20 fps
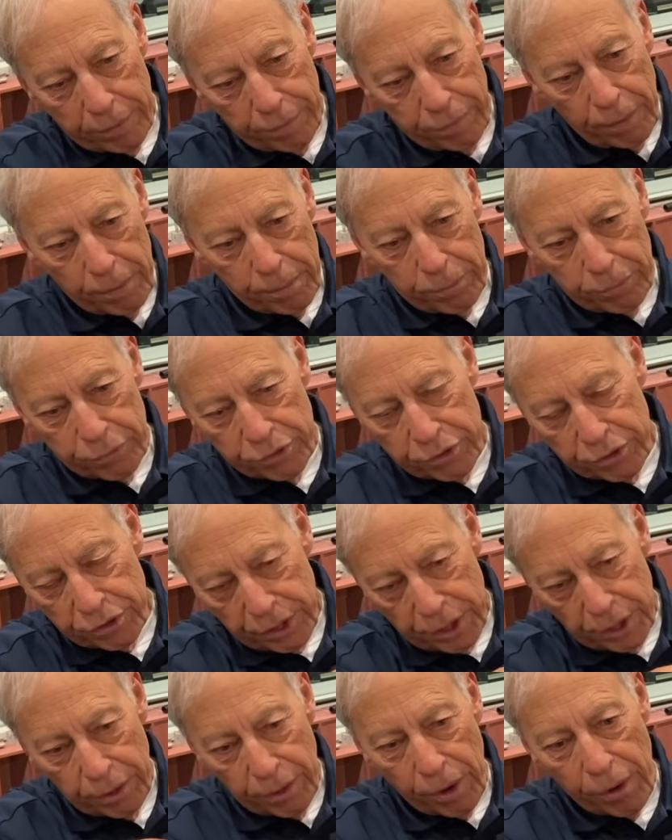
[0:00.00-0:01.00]
from
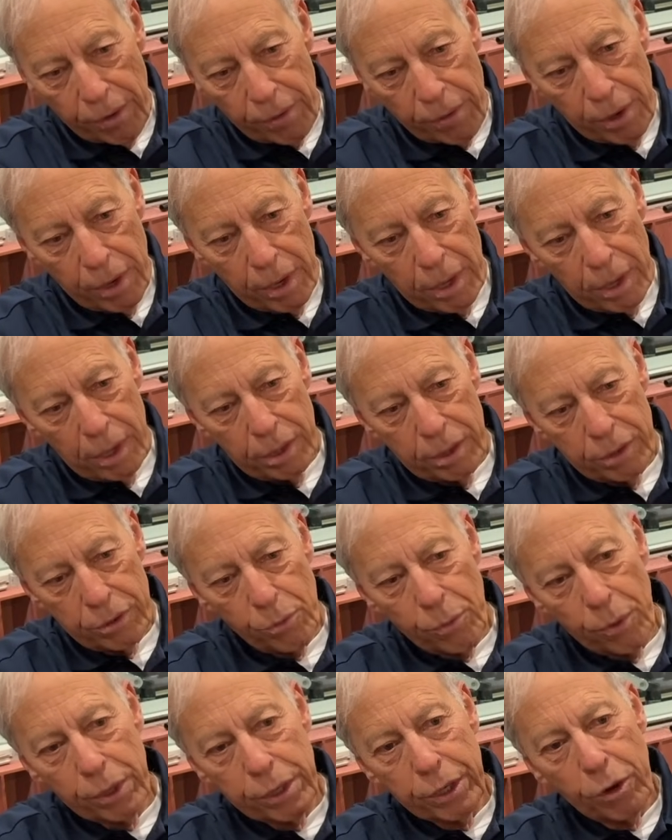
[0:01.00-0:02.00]
zero to
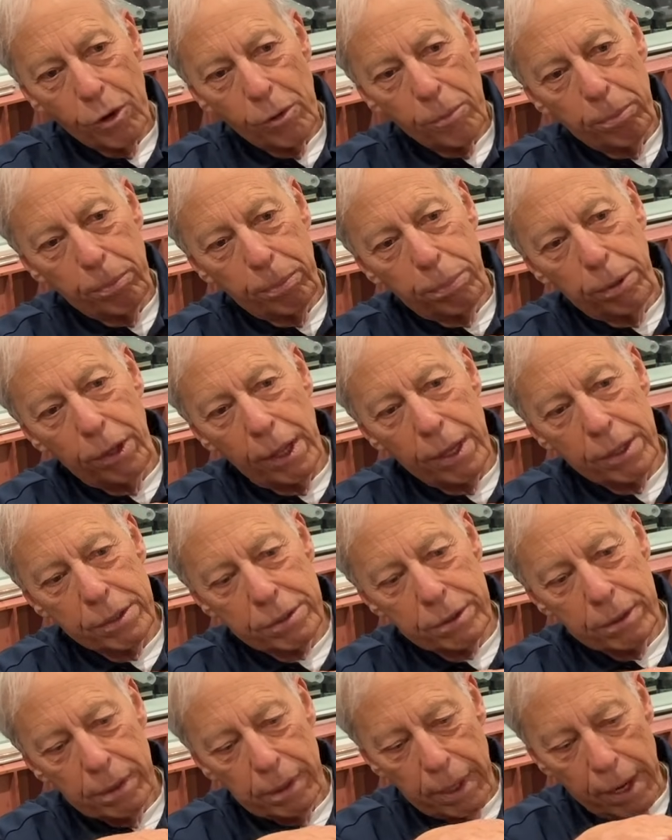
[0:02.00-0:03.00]
where you go
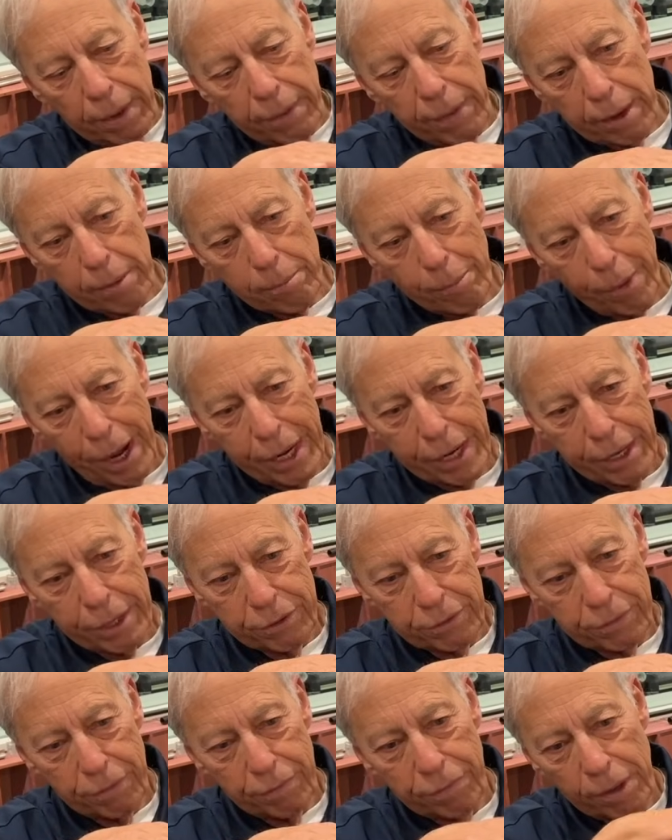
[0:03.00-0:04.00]
plus and then
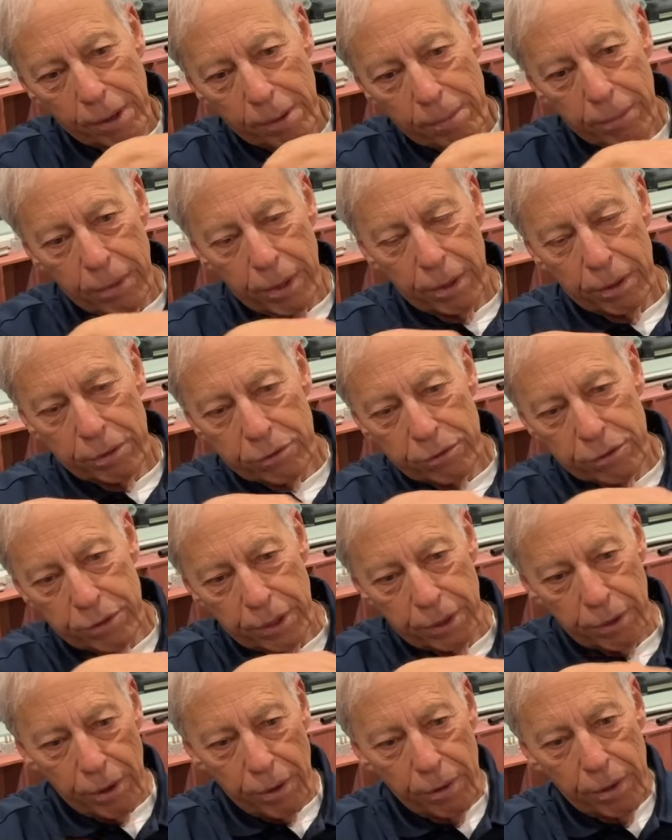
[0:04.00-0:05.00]
minus from
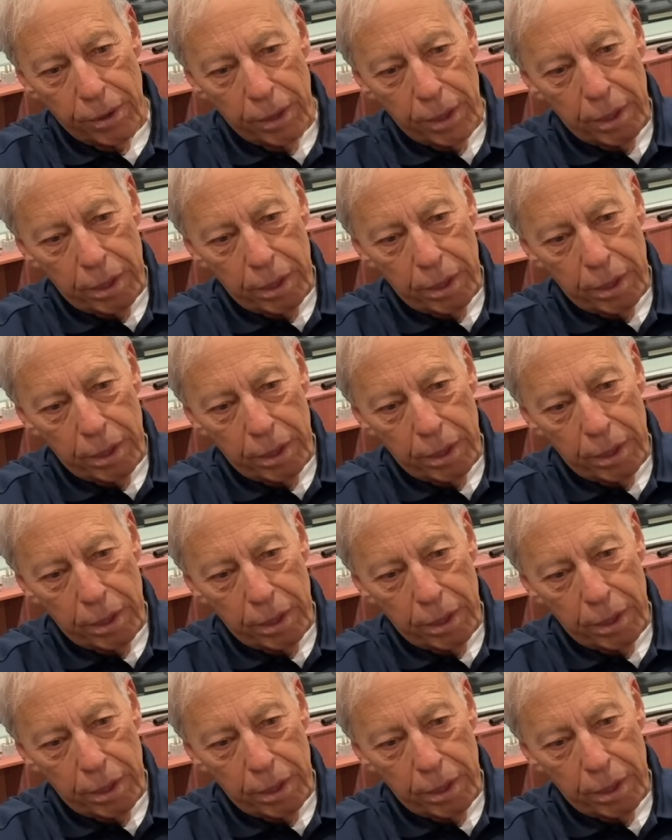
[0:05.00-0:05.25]
zero.